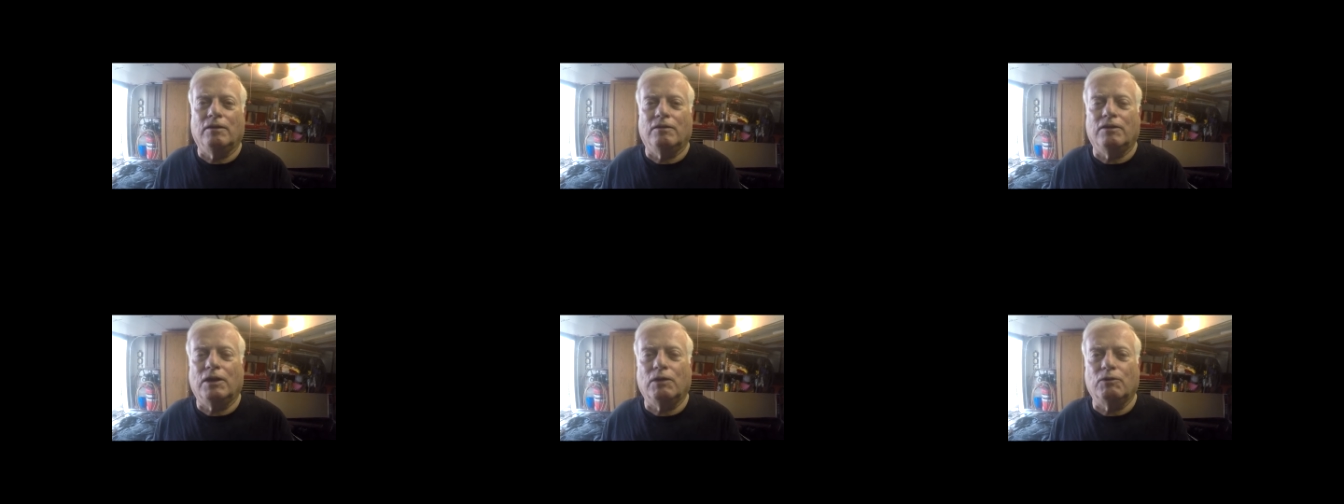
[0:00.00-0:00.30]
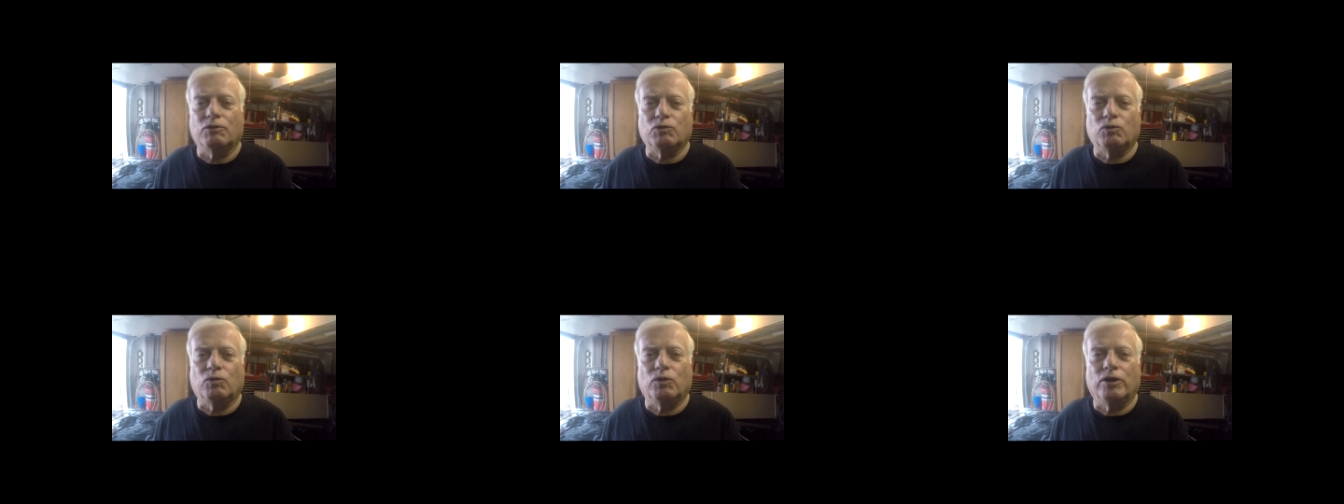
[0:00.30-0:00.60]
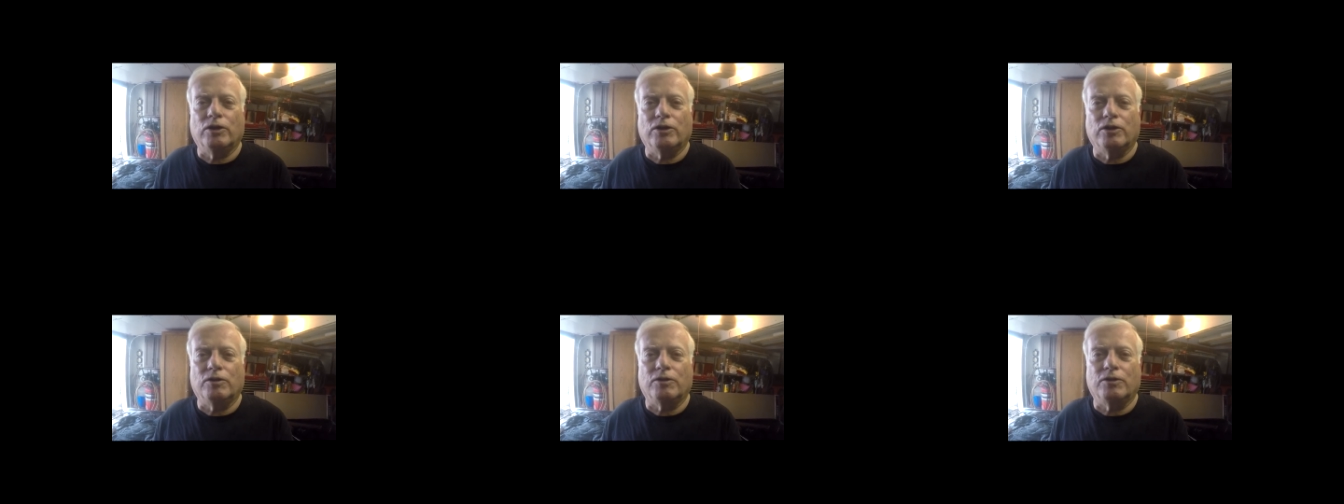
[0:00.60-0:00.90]
that was
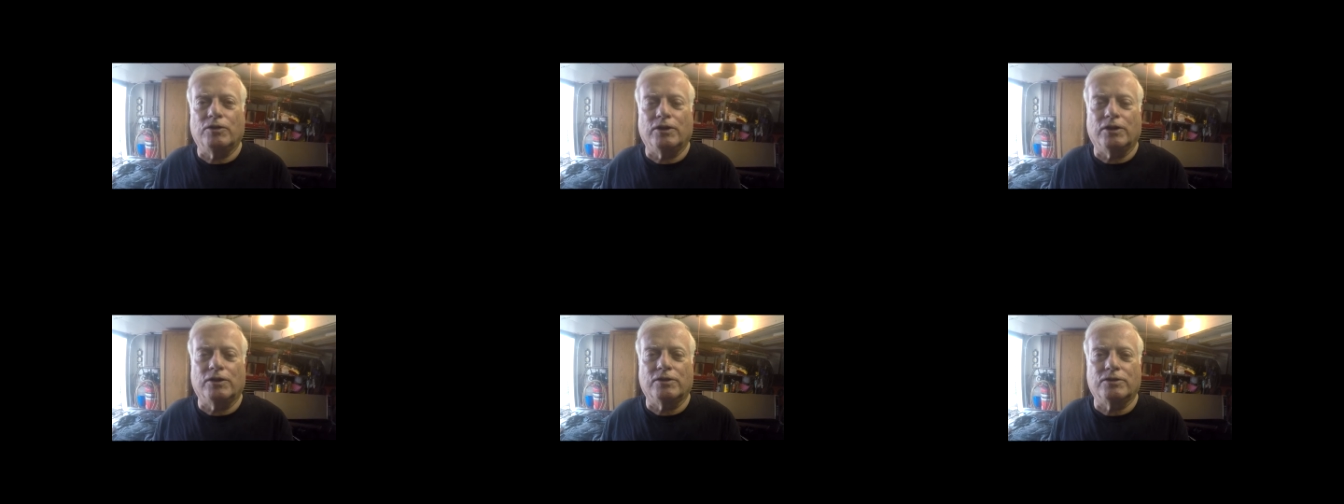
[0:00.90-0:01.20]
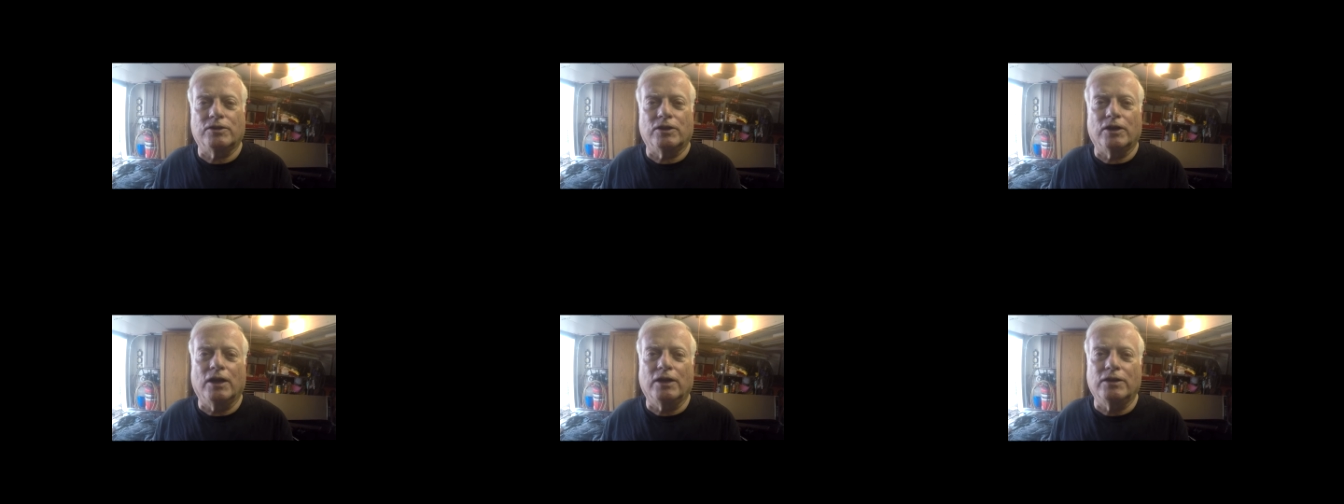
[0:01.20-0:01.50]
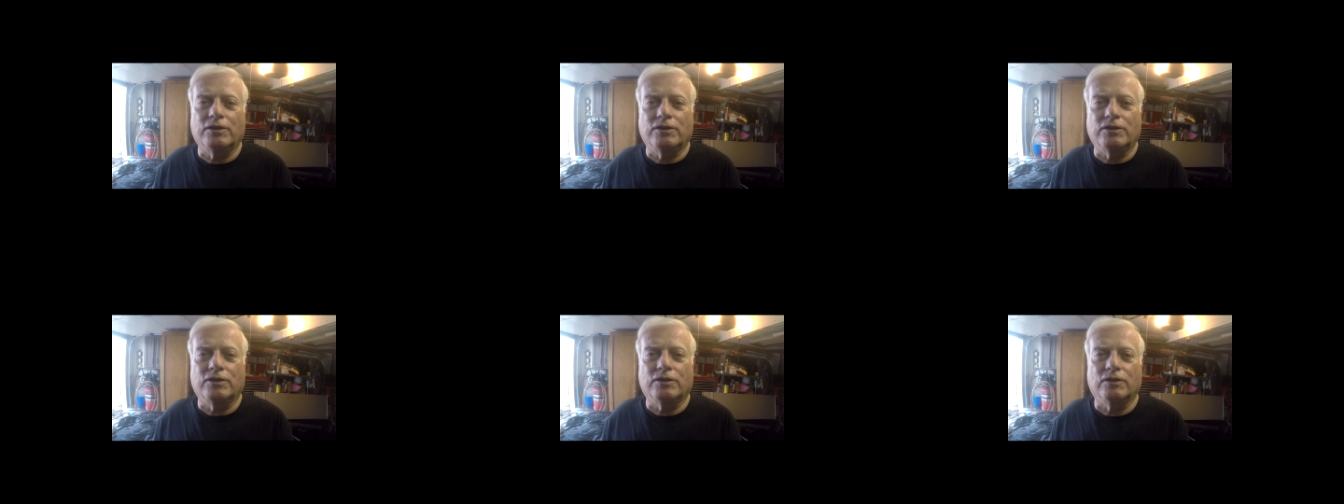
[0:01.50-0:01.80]
one of the things that I
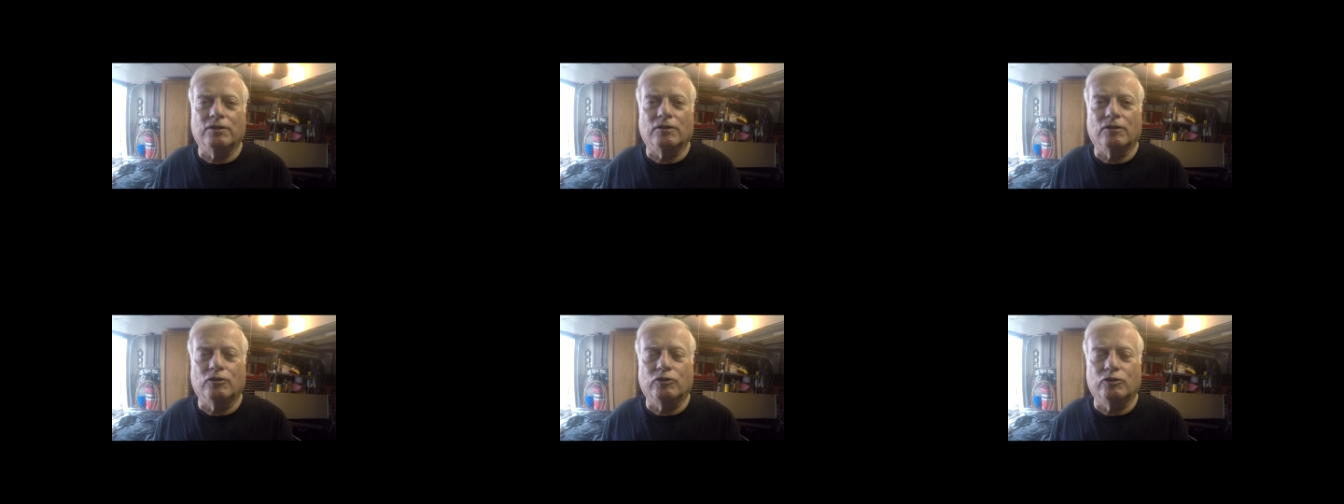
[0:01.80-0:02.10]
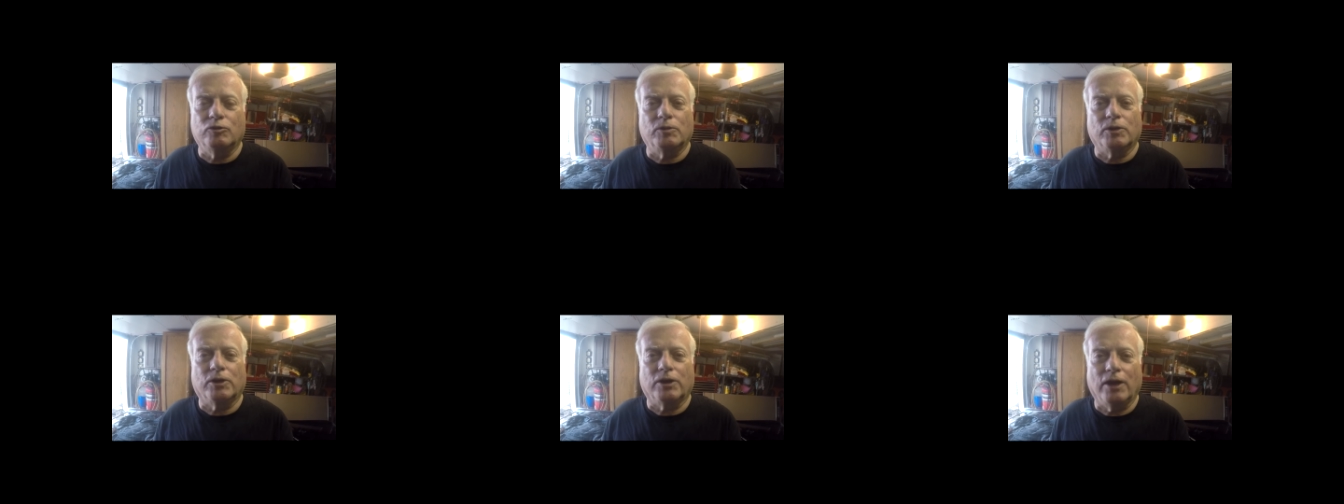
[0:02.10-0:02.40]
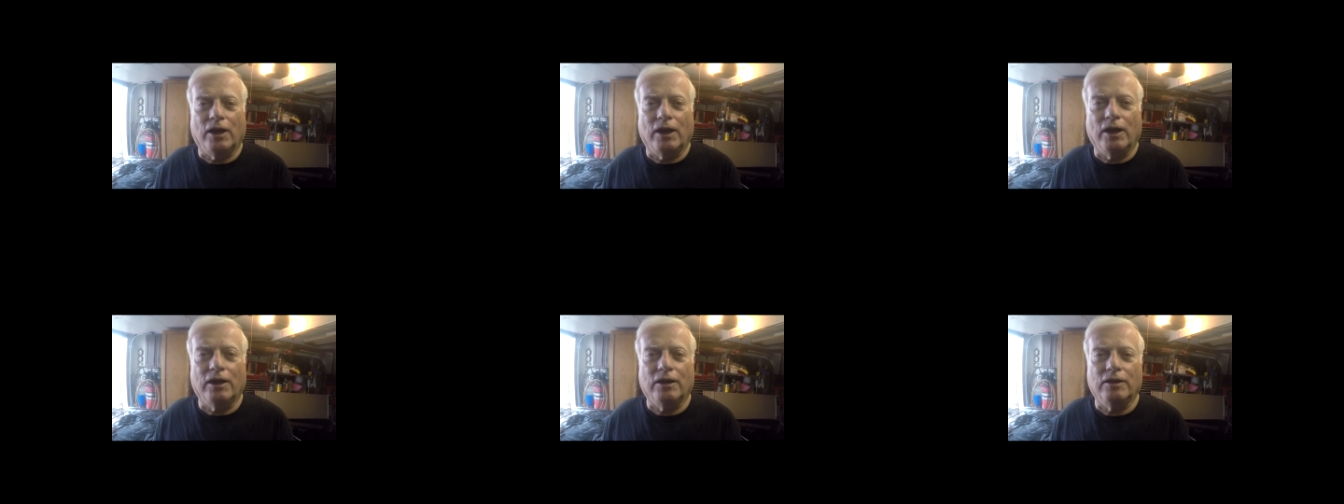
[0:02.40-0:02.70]
didn't
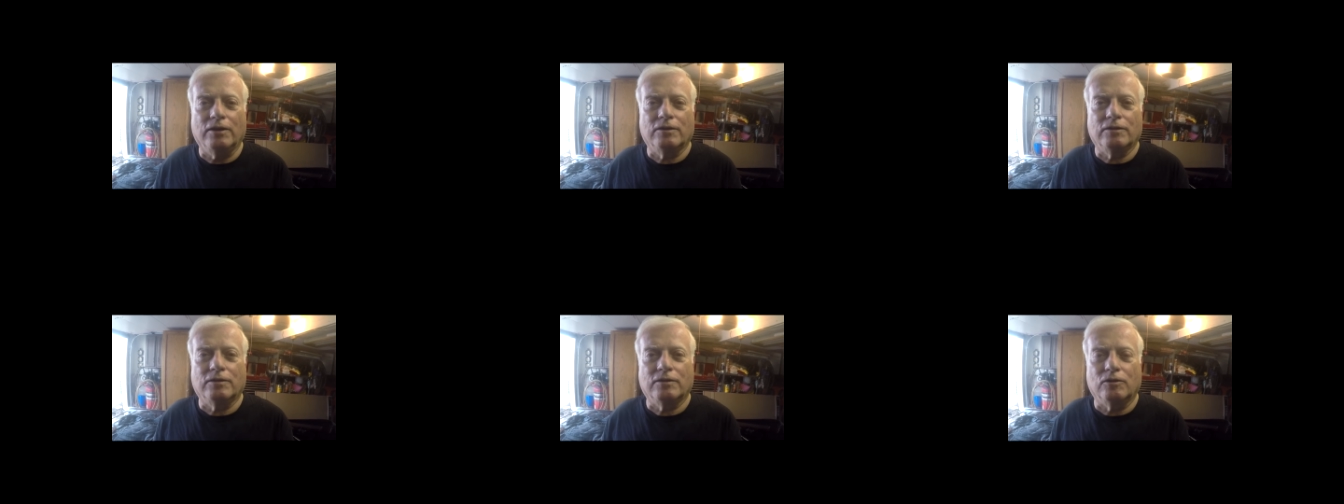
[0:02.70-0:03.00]
lubricate